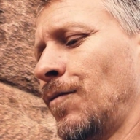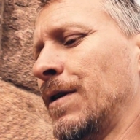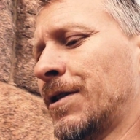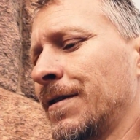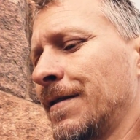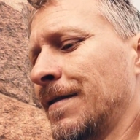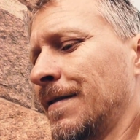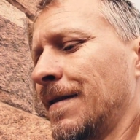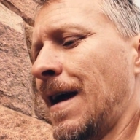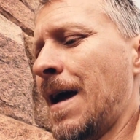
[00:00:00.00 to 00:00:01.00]
which
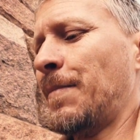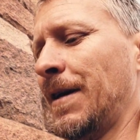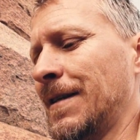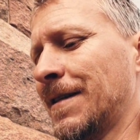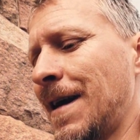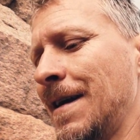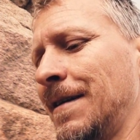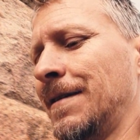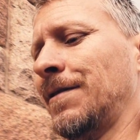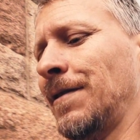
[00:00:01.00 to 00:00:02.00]
had been
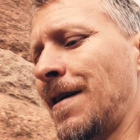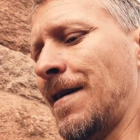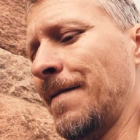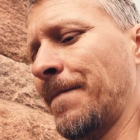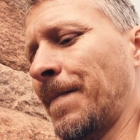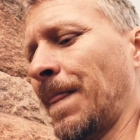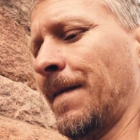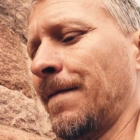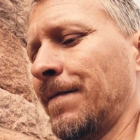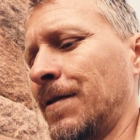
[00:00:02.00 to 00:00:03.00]
signed into law
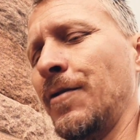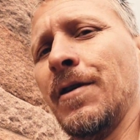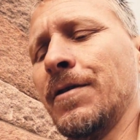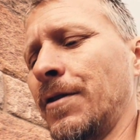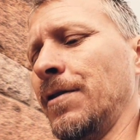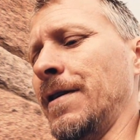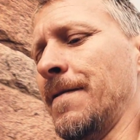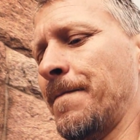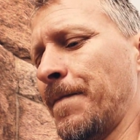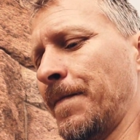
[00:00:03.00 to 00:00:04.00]
2 years earlier.